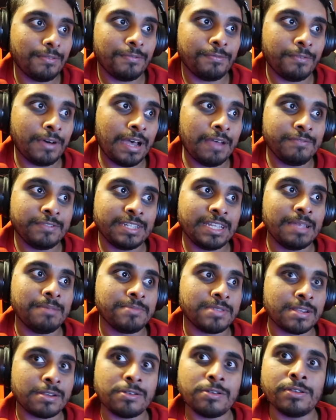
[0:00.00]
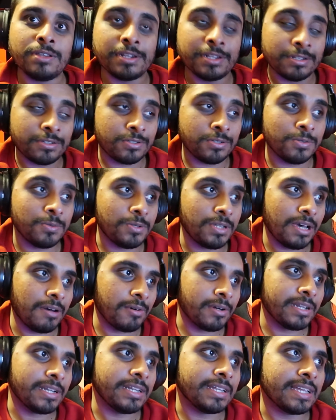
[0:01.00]
5 teams, including the 2 that
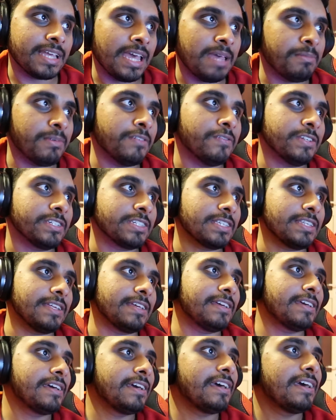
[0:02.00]
were in the game, obviously.